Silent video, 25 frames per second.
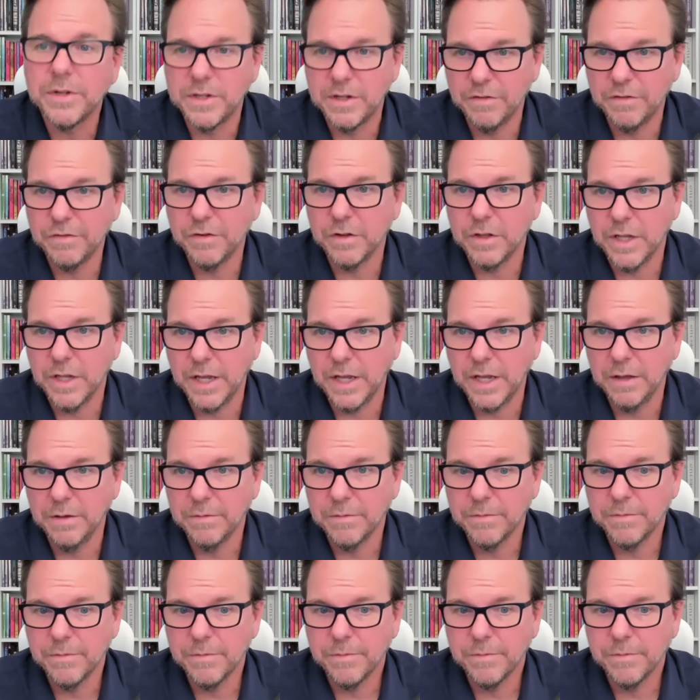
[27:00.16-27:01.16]
bit differently,
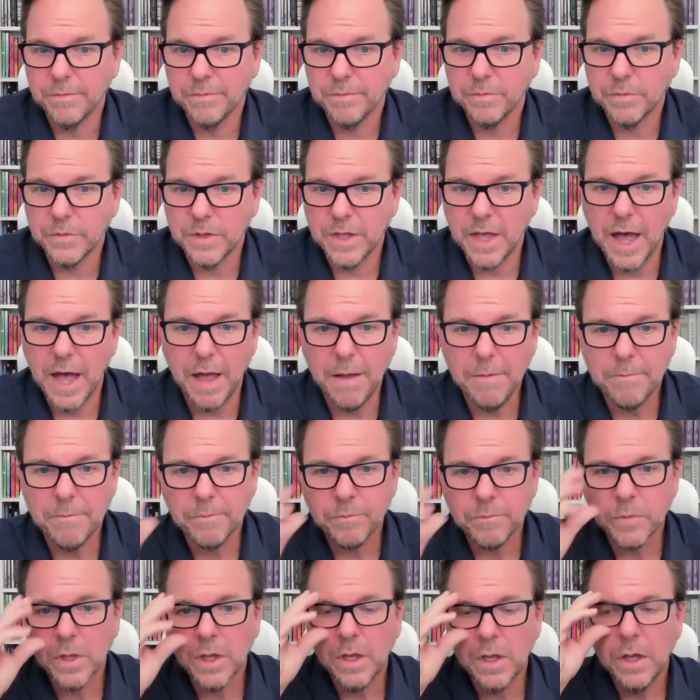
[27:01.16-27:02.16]
okay?
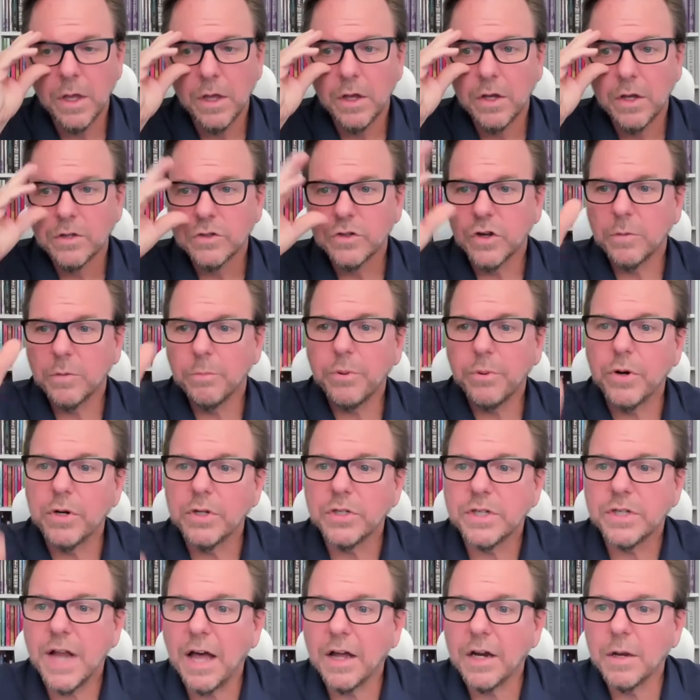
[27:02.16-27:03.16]
So your
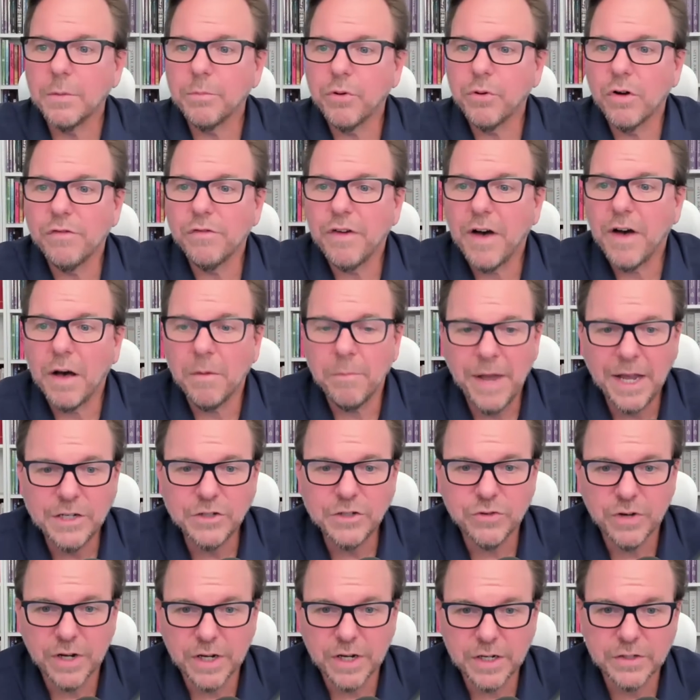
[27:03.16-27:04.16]
personality profile
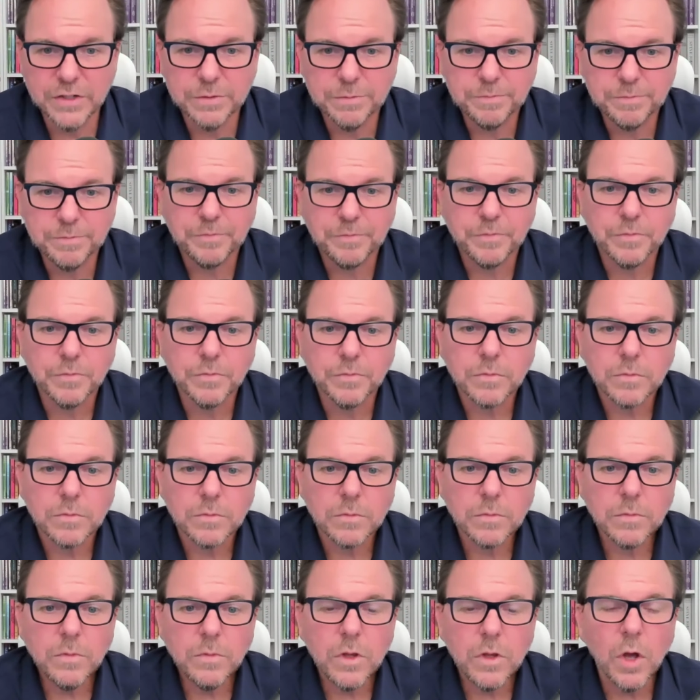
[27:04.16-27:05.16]
matrix
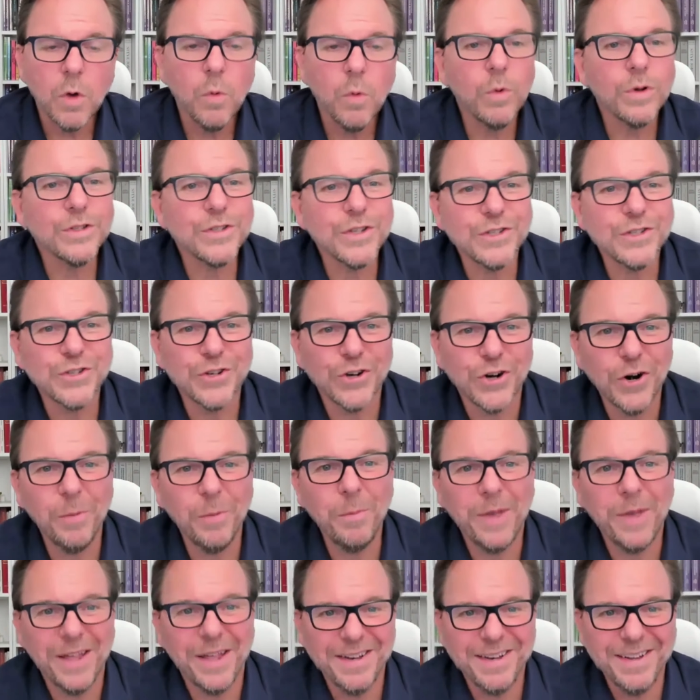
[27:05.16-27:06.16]
will
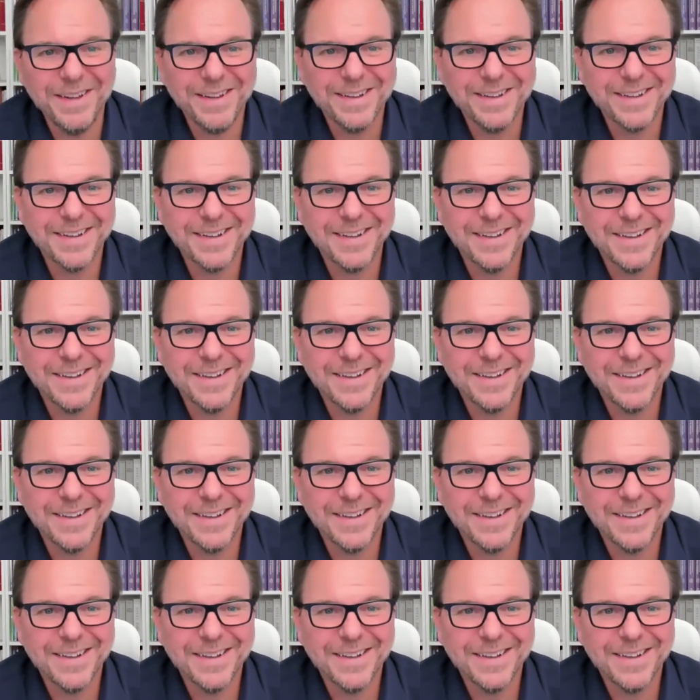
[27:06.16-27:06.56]
determine